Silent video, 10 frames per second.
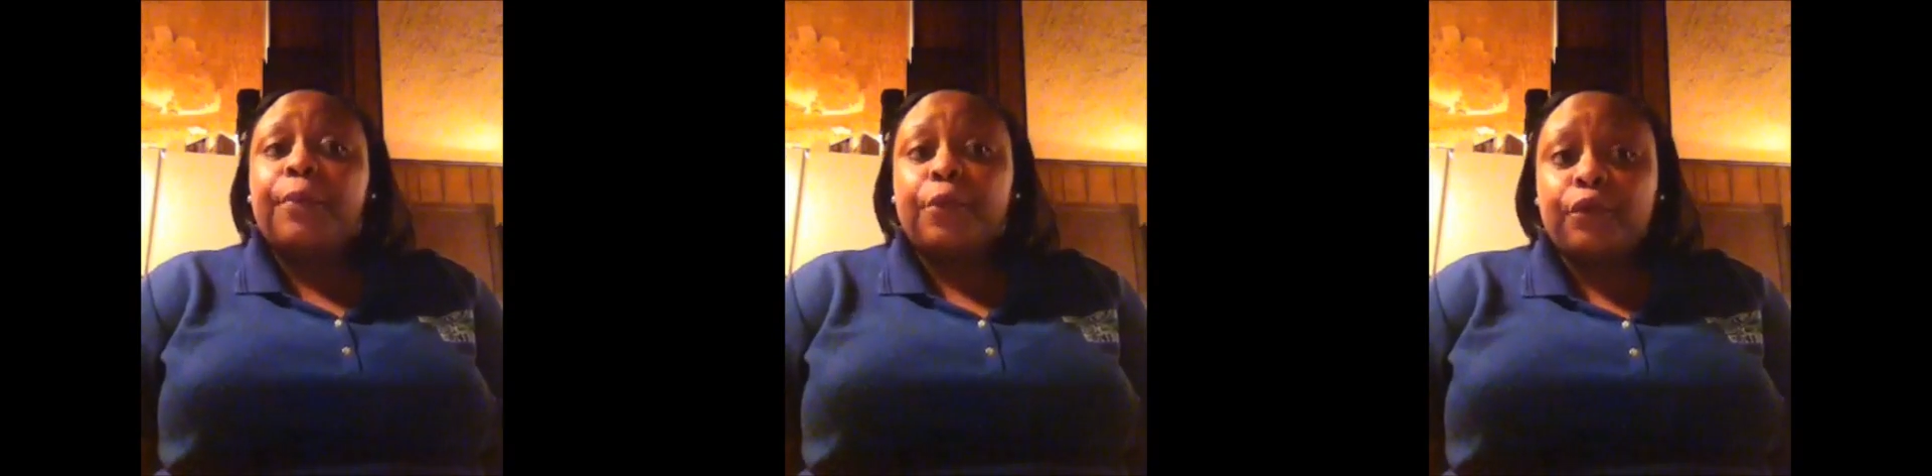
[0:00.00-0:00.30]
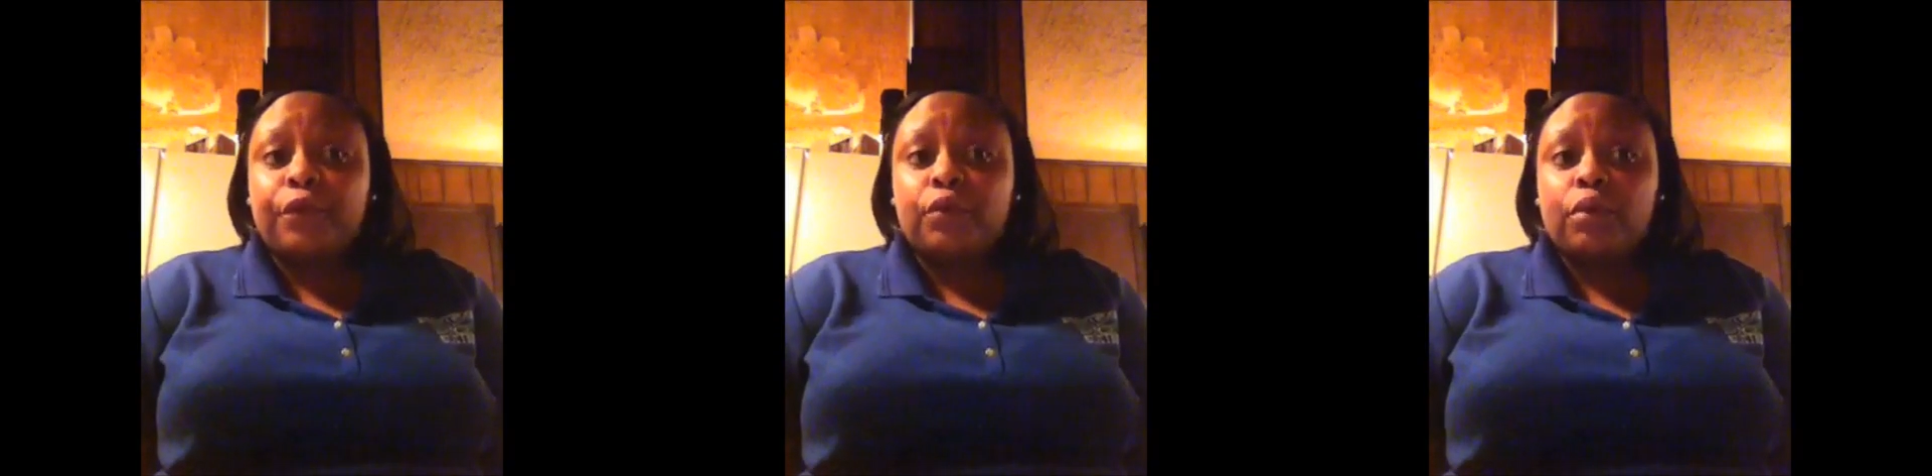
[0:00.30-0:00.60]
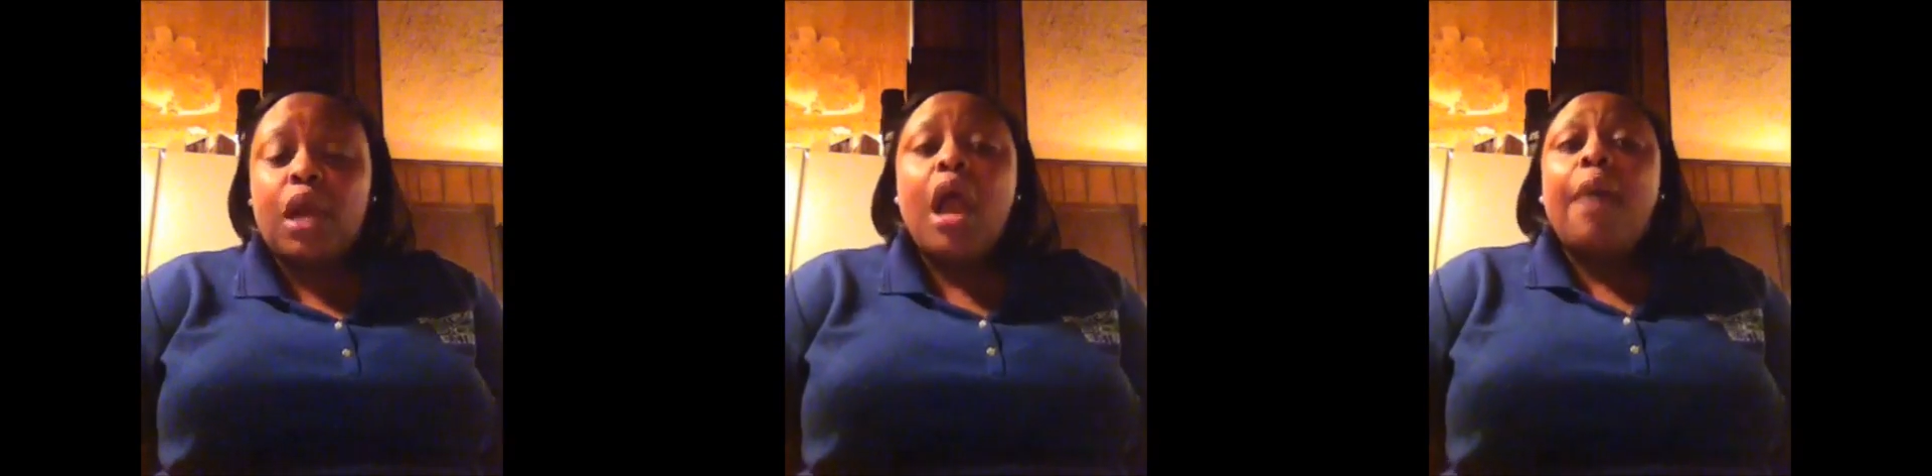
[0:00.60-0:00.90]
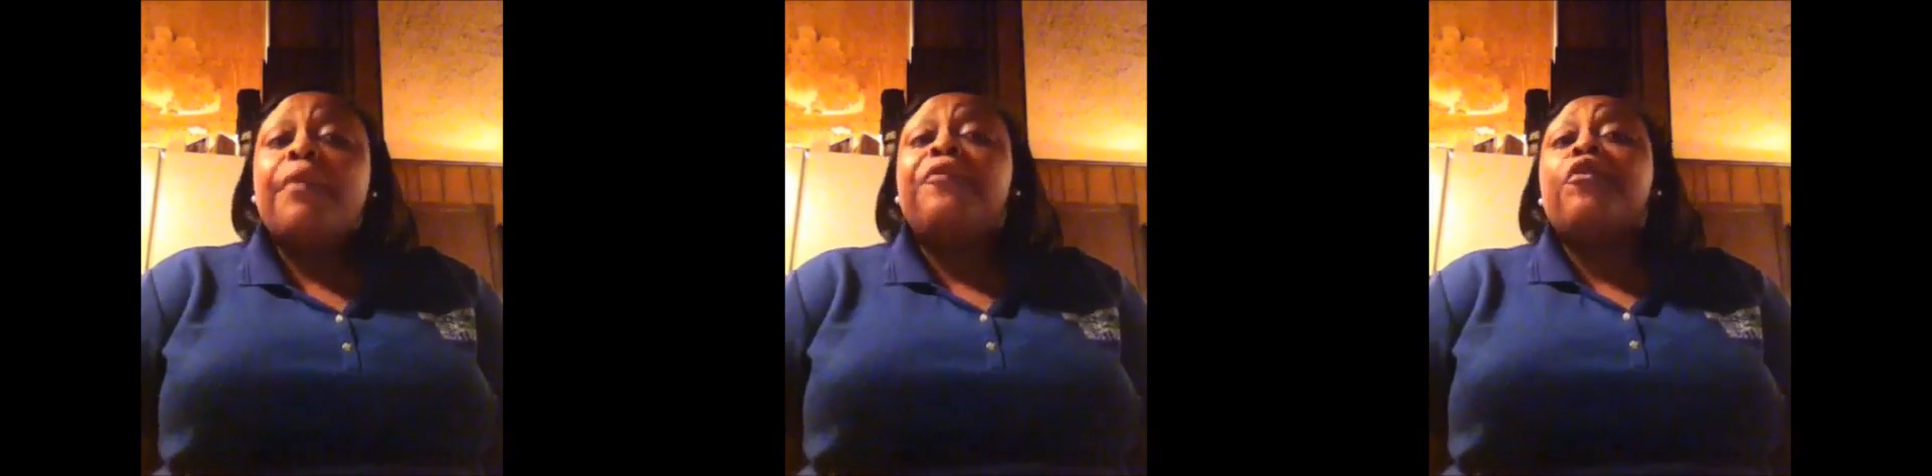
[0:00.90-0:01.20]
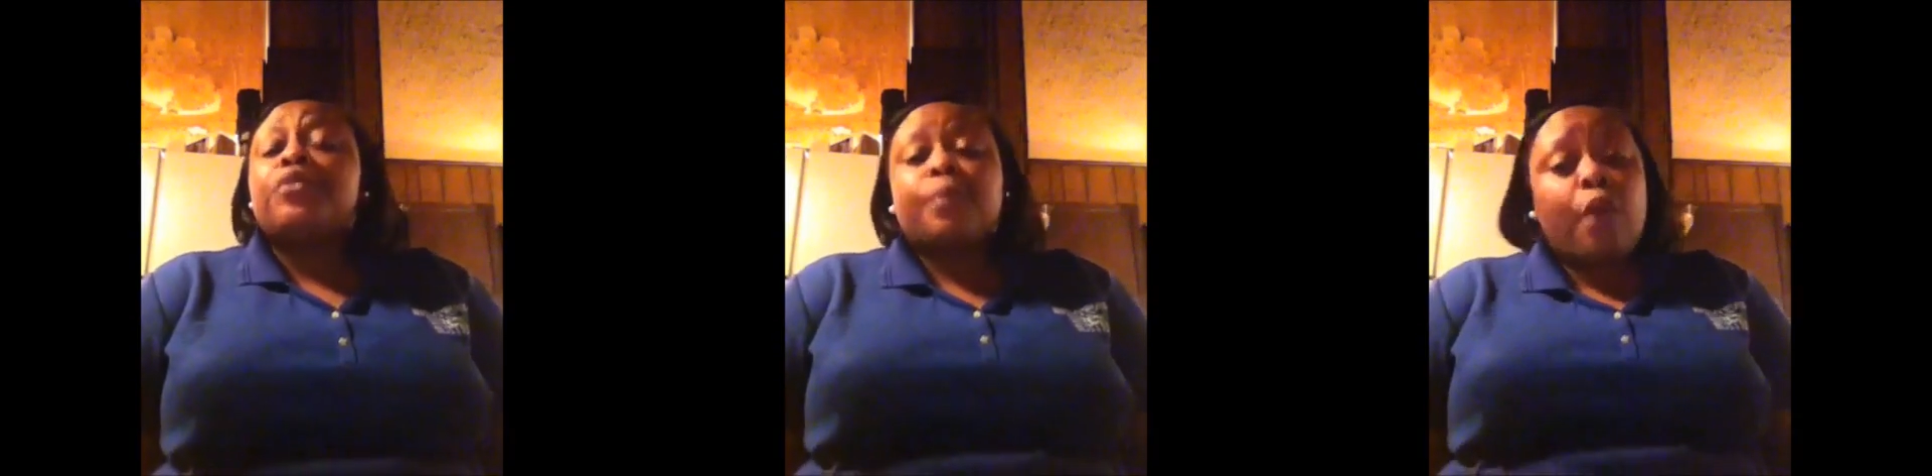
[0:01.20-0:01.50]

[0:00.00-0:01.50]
approval before the